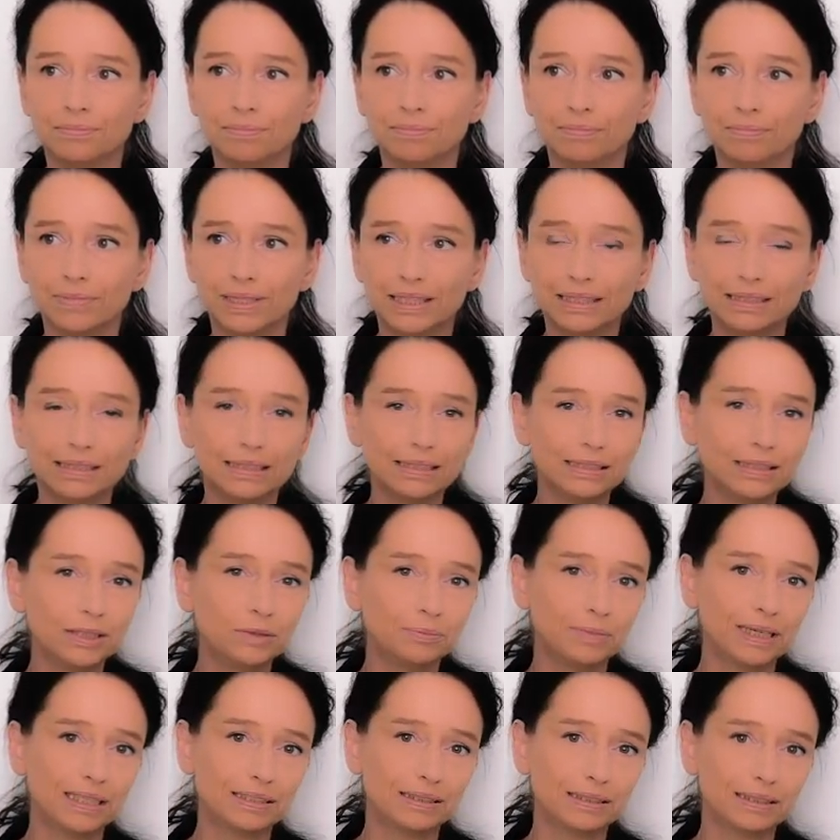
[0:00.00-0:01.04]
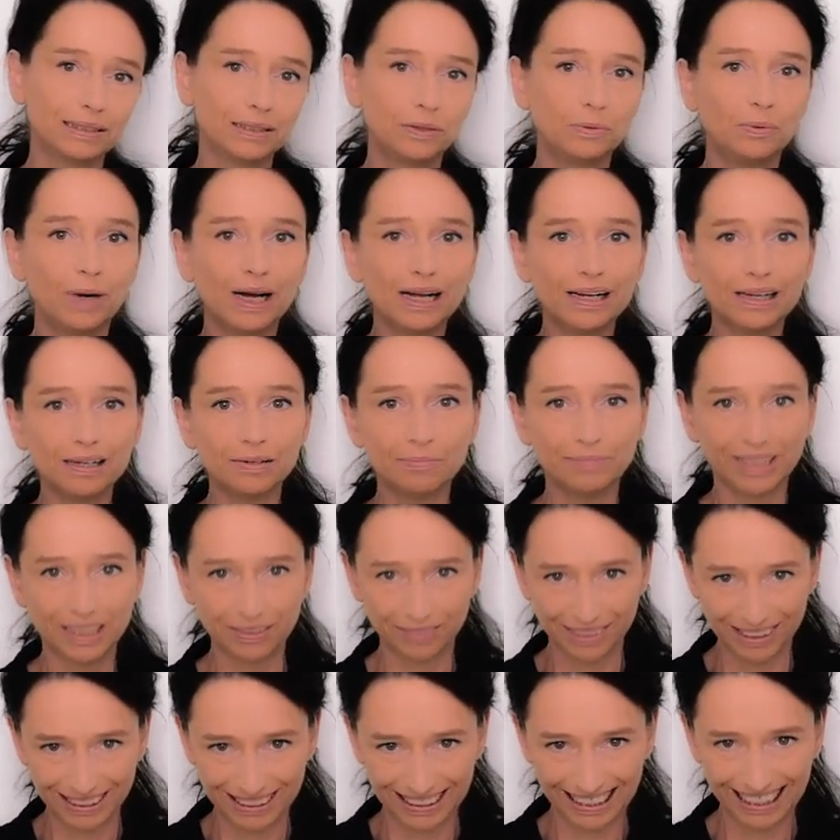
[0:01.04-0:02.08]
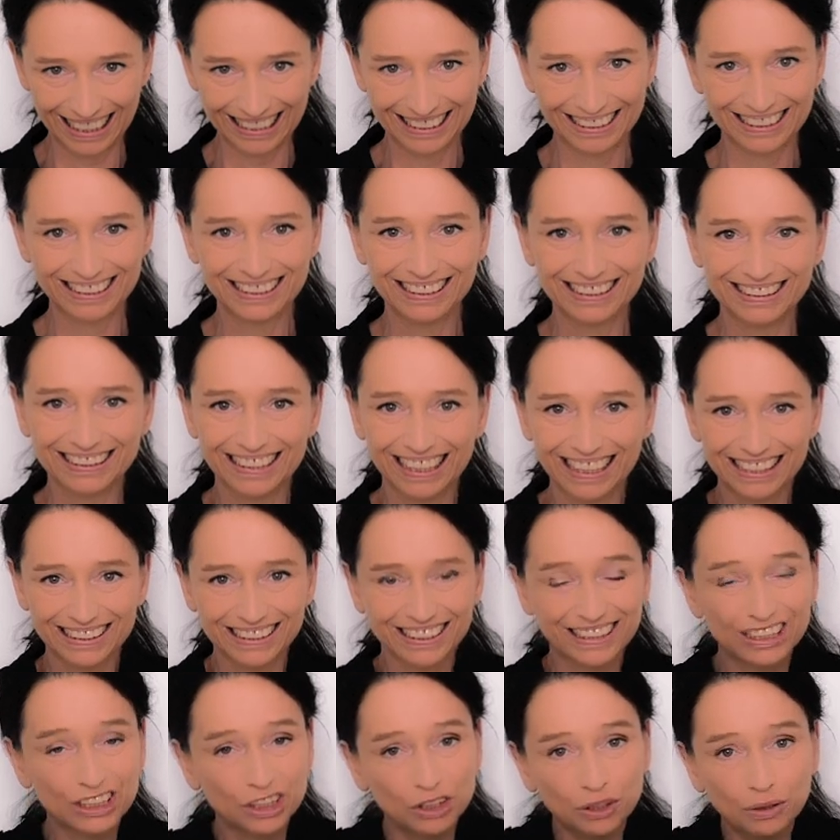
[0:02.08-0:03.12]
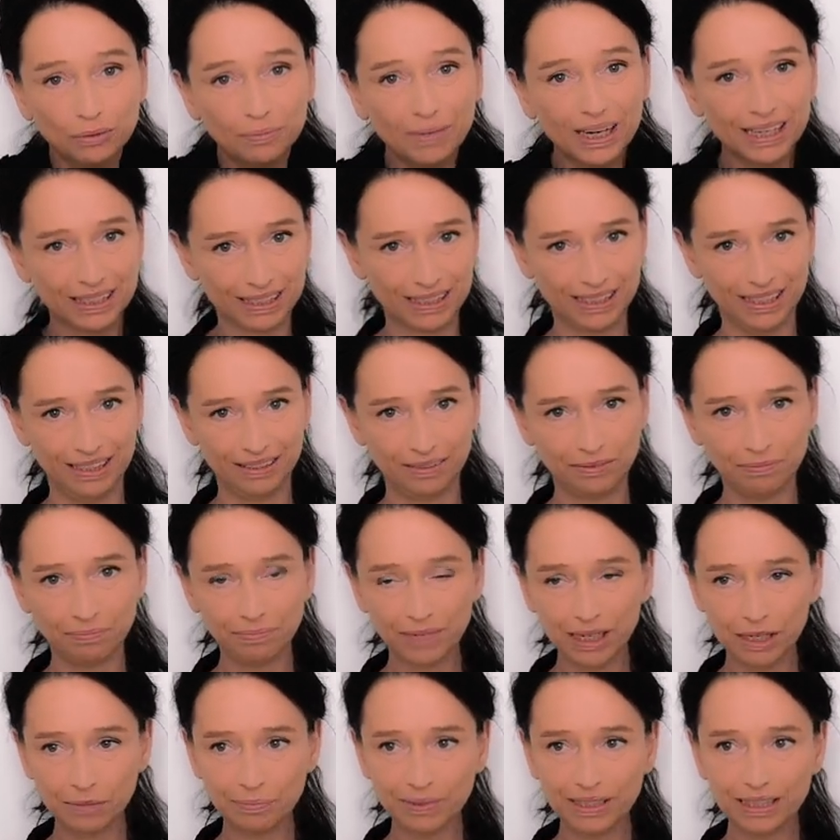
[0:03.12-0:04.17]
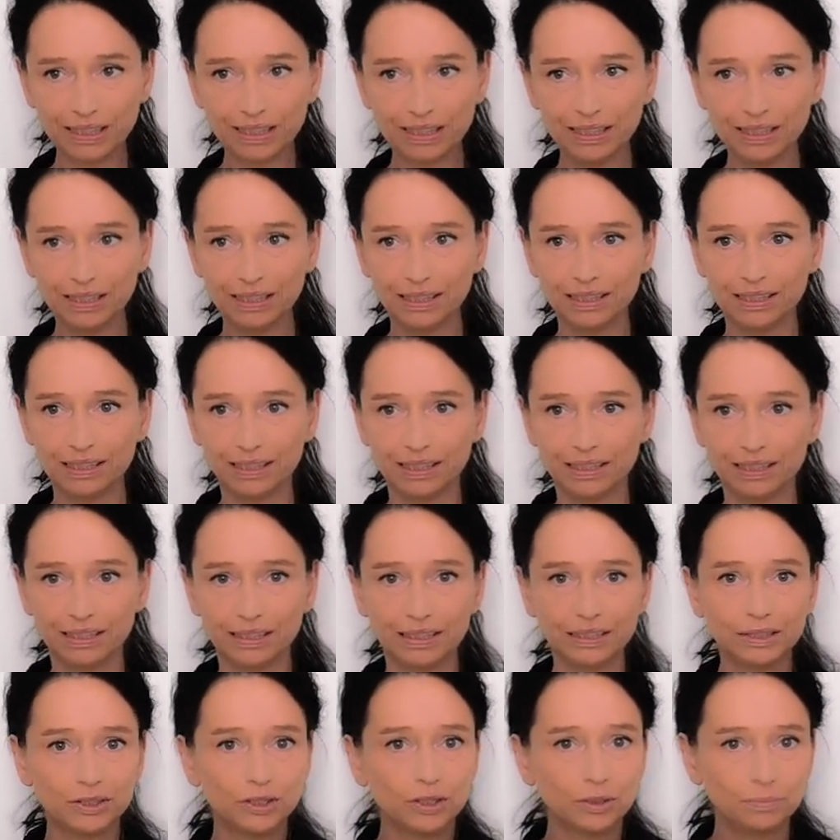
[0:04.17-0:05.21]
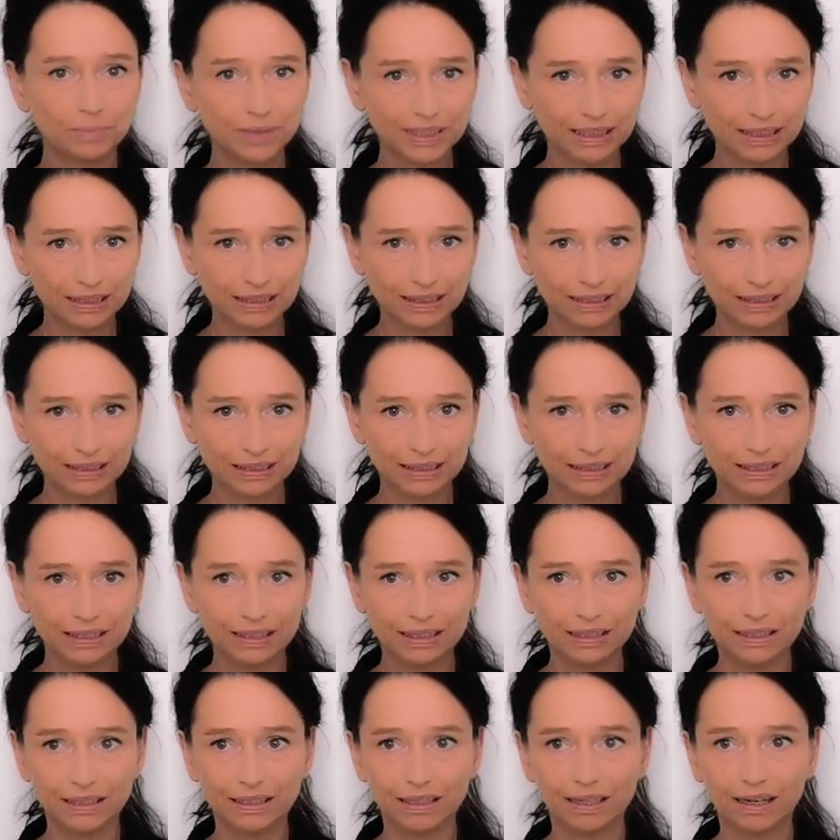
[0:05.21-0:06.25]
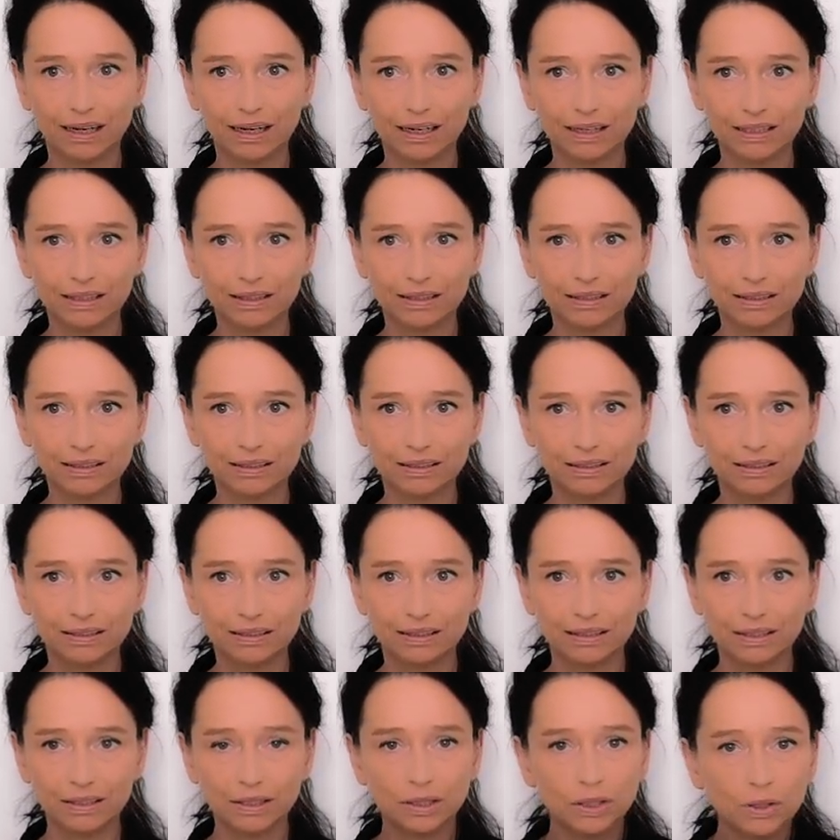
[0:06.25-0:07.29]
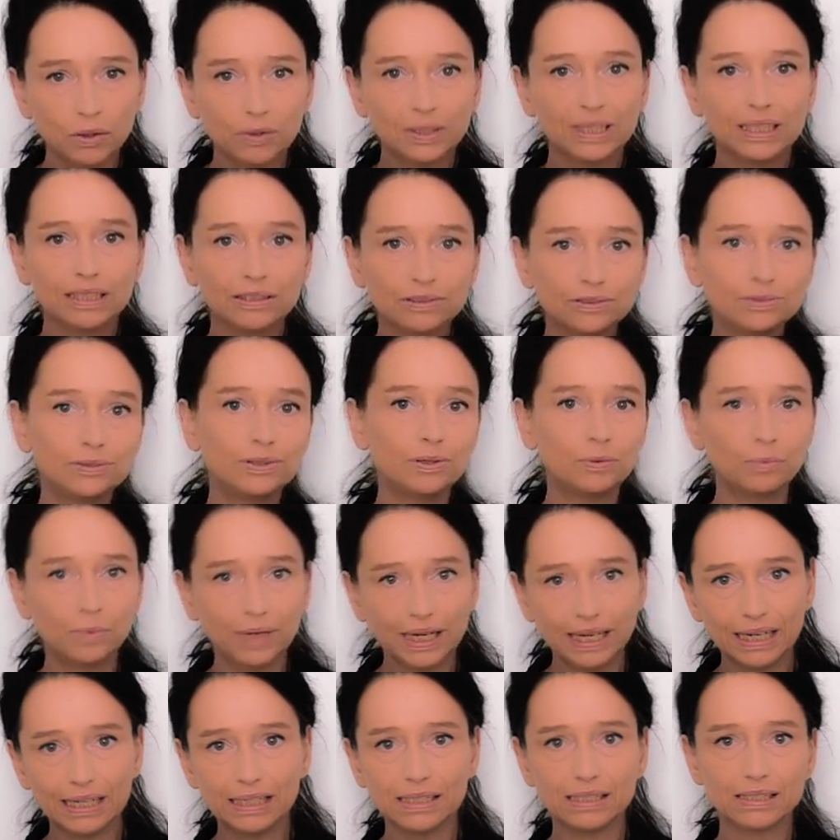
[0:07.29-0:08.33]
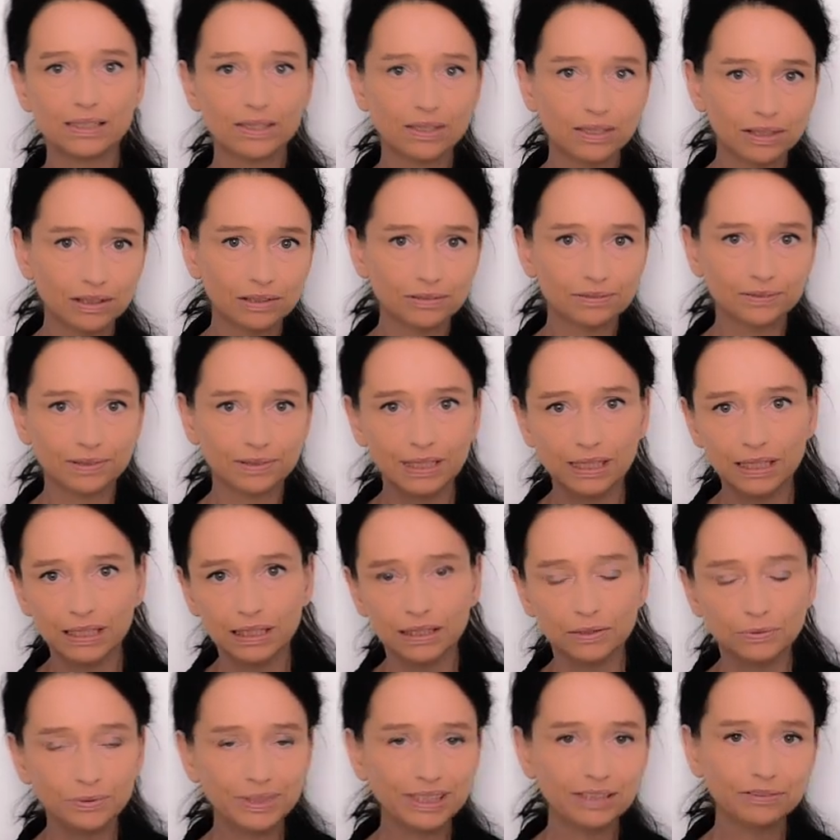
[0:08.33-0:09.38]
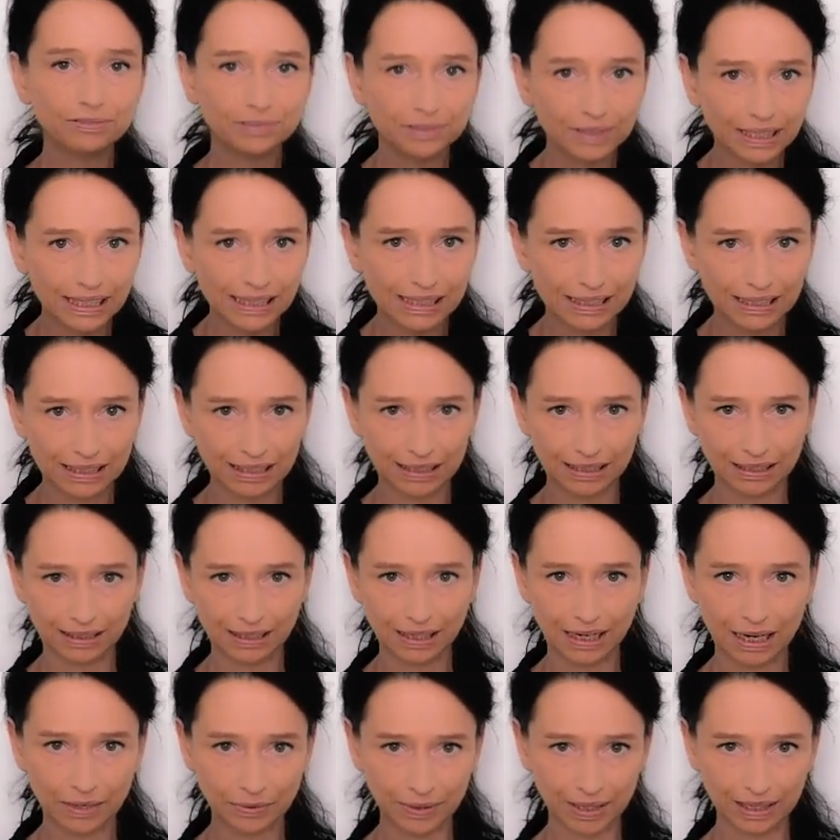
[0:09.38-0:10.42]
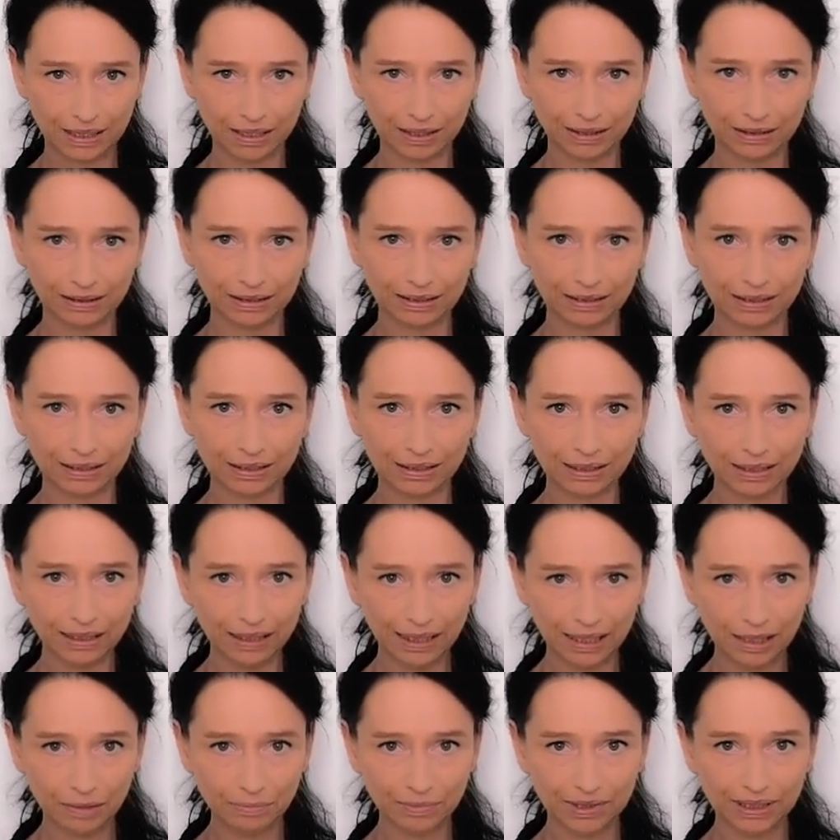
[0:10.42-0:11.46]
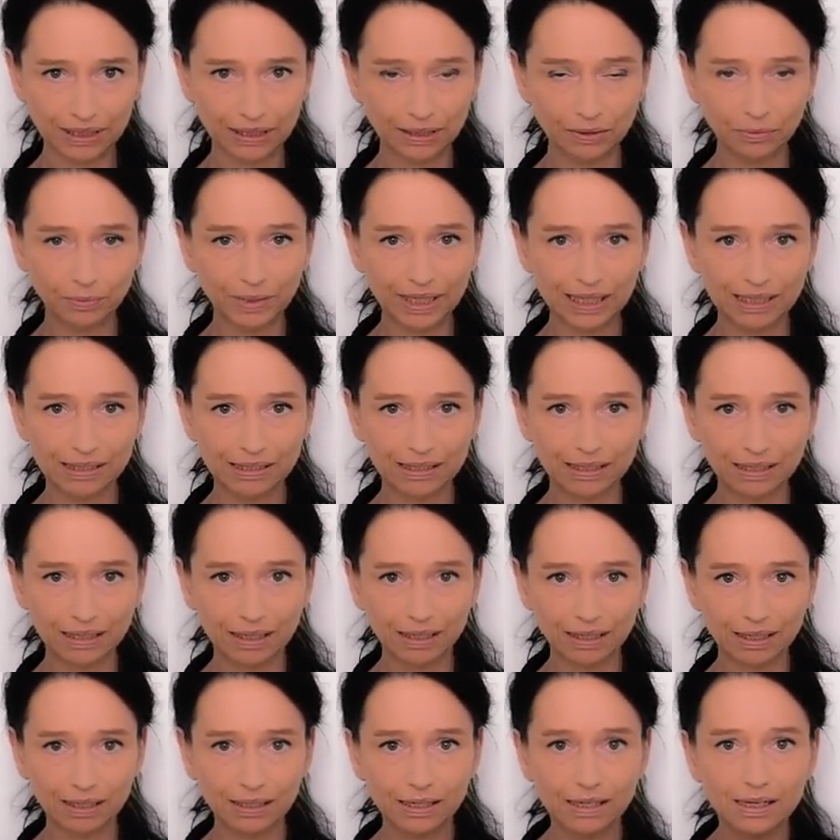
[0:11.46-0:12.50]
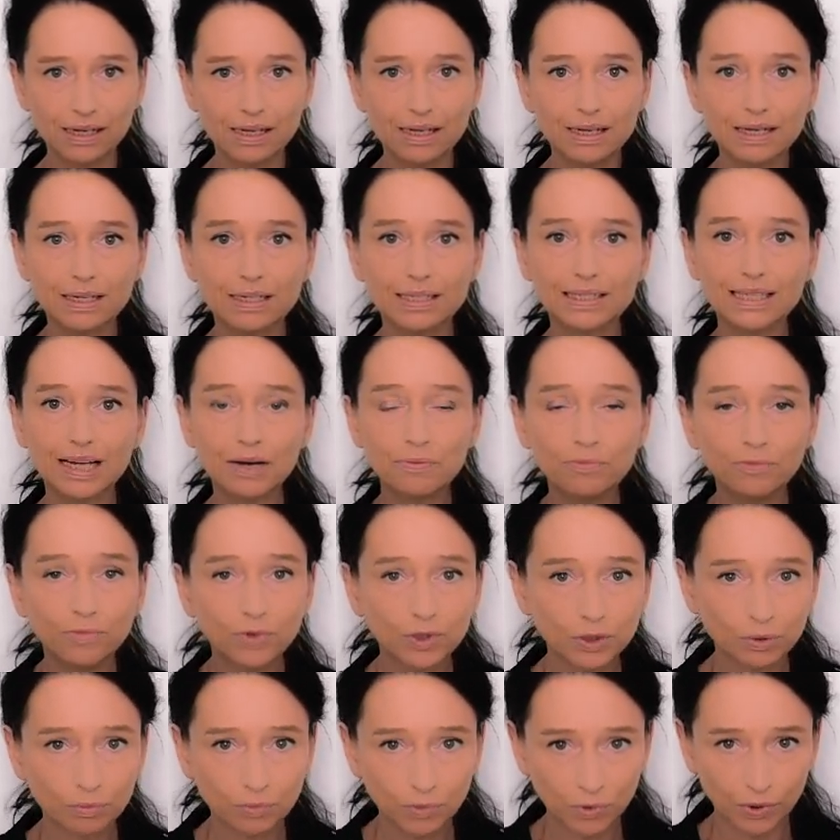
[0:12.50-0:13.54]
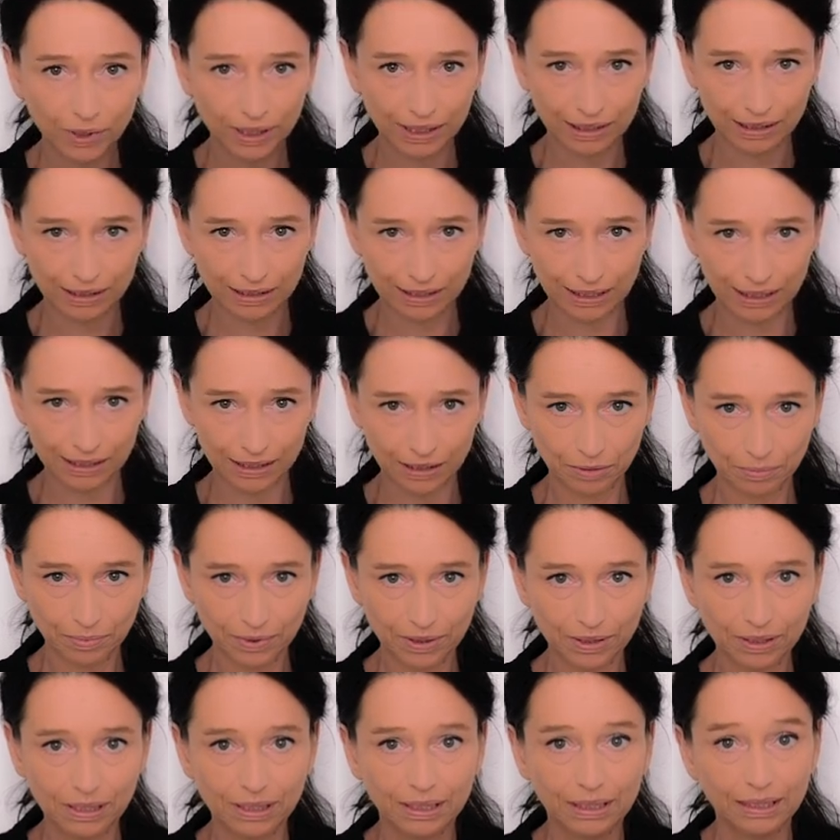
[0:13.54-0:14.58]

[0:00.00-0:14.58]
And then you might think, well, maybe that is just asking too much. Maybe interpreters are looking for ways of rephrasing Heraclitus' claims in ways that are somewhat more accessible.